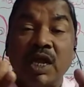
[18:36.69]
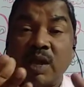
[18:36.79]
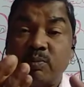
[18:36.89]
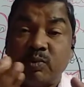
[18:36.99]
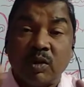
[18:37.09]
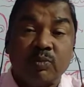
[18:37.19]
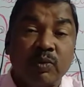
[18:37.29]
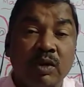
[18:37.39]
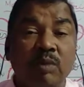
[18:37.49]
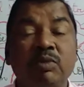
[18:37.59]

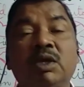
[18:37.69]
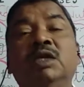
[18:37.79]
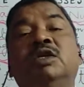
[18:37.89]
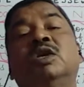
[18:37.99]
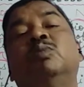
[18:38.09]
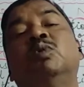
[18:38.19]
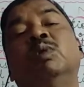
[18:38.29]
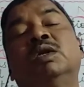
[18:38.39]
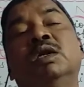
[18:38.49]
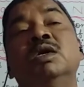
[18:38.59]
absorption of the digested food
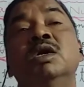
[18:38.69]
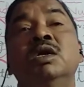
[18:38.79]
matter.